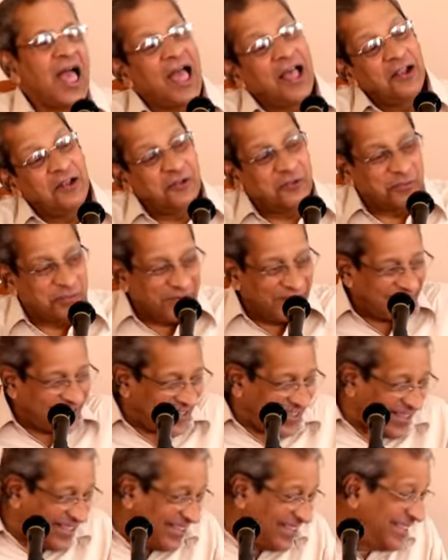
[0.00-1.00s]
I'll speak.
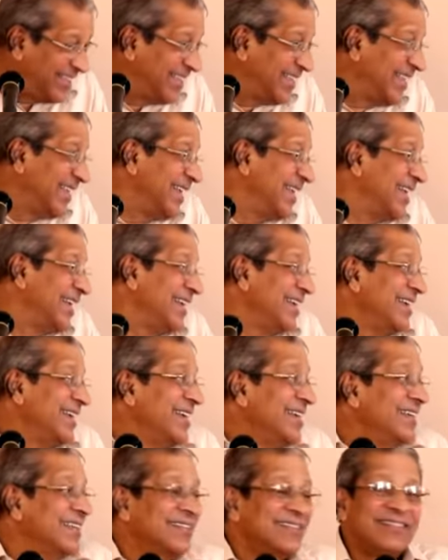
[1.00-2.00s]

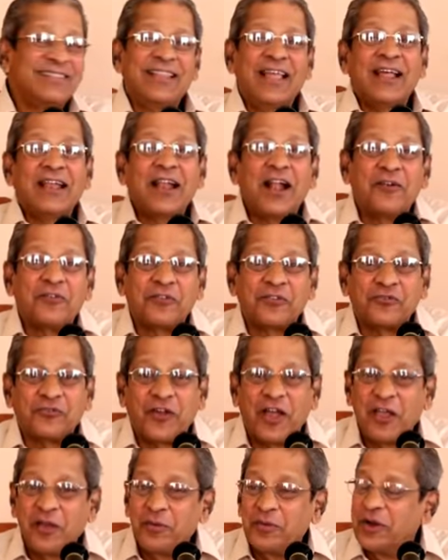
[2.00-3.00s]
Then after
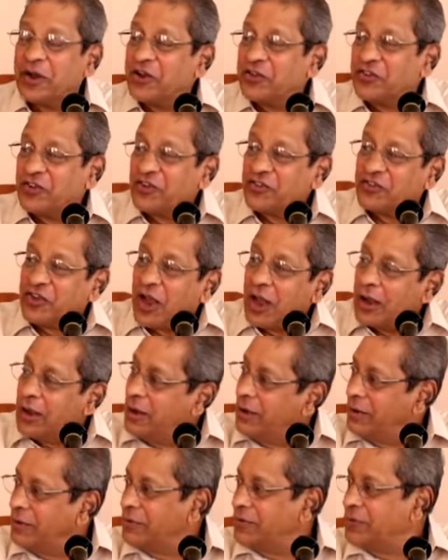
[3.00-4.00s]
5 minutes he
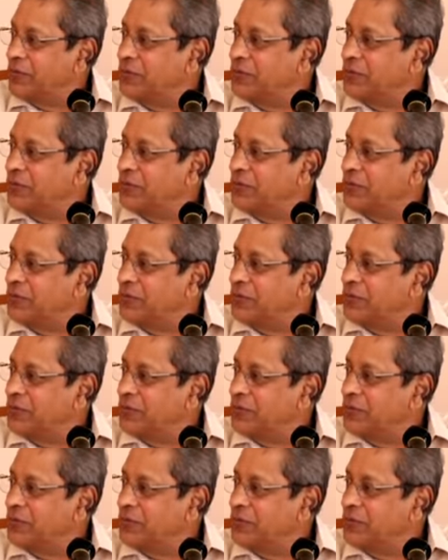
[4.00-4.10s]
said,